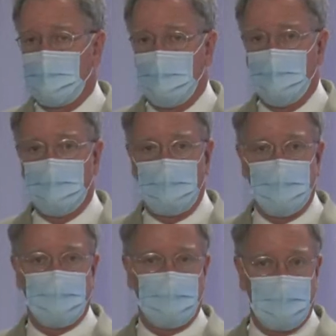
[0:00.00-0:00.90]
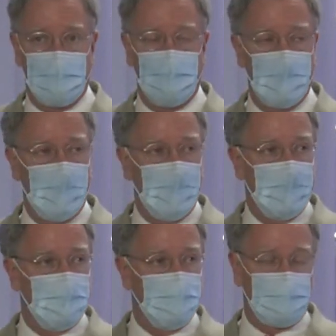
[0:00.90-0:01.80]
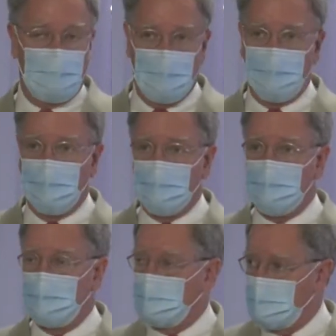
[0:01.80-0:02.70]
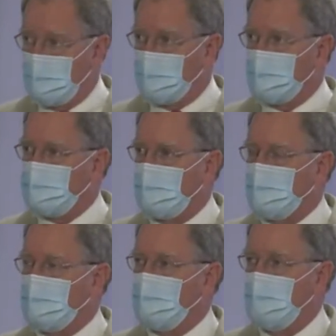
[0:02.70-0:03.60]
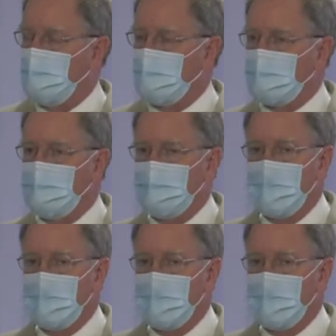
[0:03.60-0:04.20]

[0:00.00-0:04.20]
to TSA, to the travelers, and you know, to the traveling public.